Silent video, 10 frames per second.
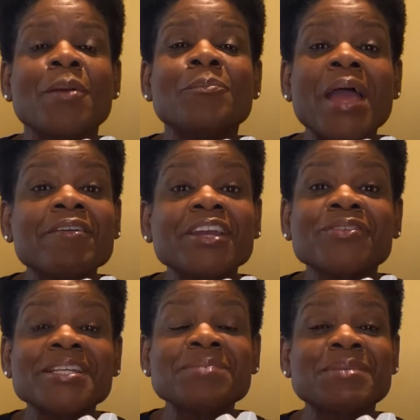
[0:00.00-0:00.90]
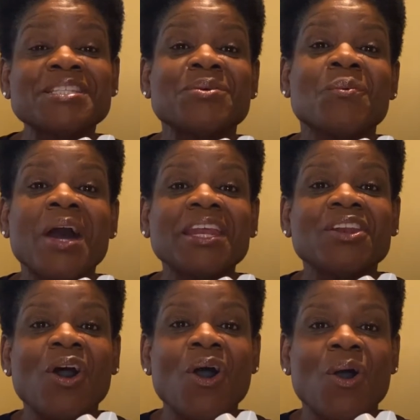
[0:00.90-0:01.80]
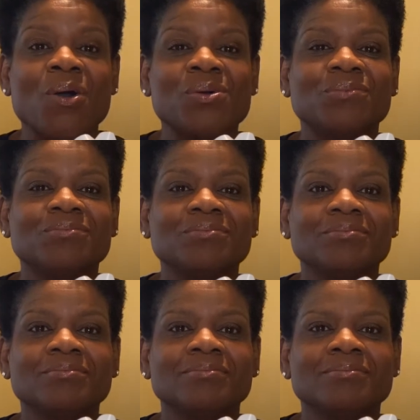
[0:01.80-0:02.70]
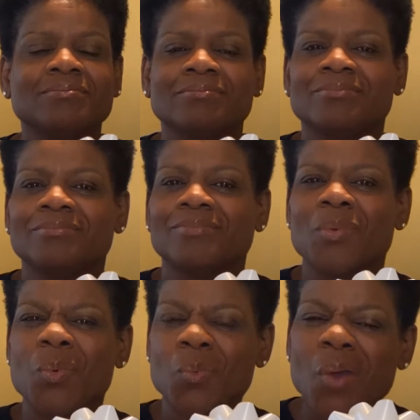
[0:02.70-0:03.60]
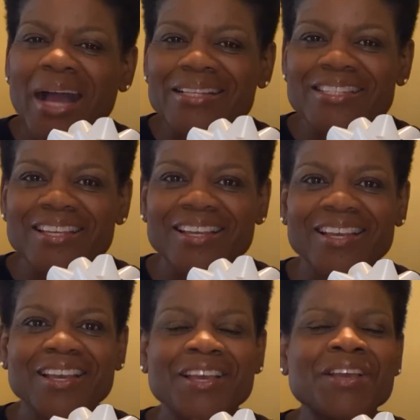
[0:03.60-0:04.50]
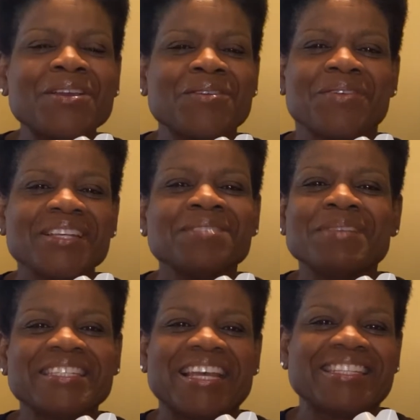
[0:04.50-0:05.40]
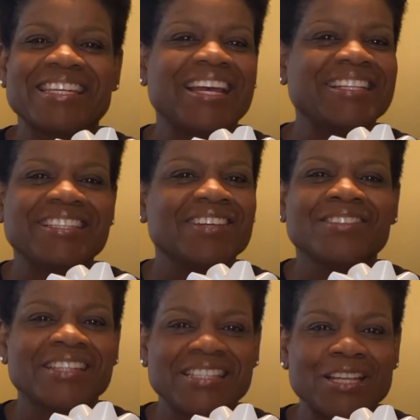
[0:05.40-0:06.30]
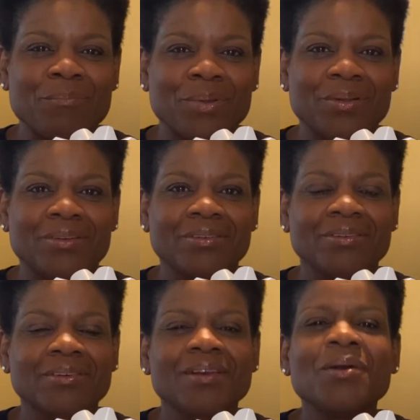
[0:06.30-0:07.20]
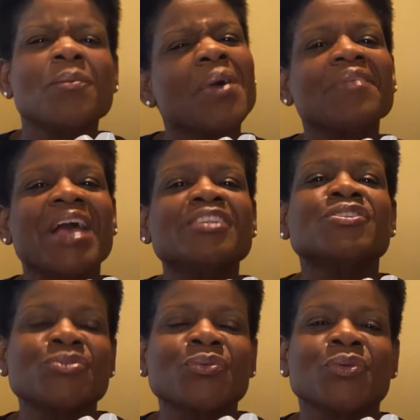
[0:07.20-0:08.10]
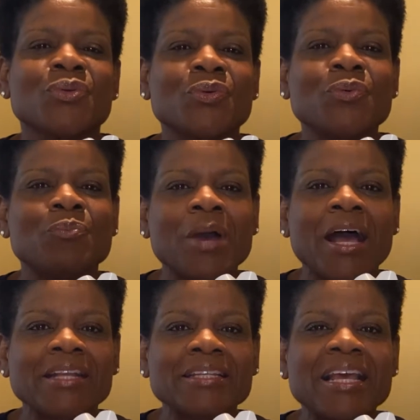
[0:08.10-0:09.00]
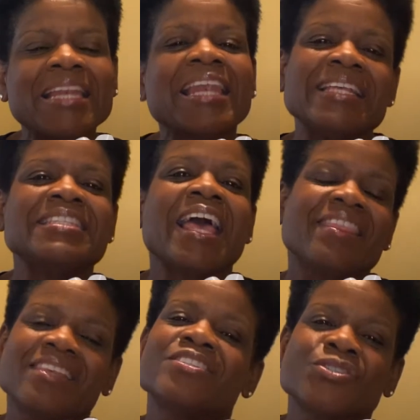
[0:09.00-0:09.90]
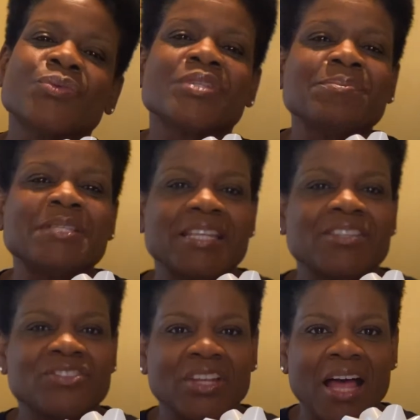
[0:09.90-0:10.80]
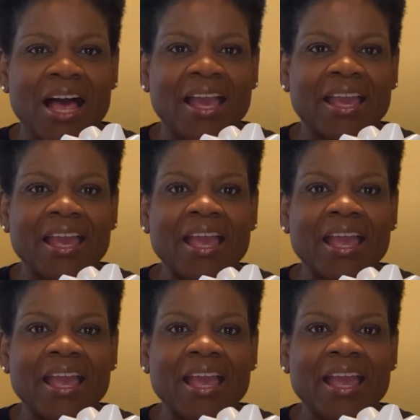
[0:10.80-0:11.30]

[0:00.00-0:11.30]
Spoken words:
Merry Christmas to one and all. What? Christmas isn't until December. Well, that's true, but let's say this is Christmas in July.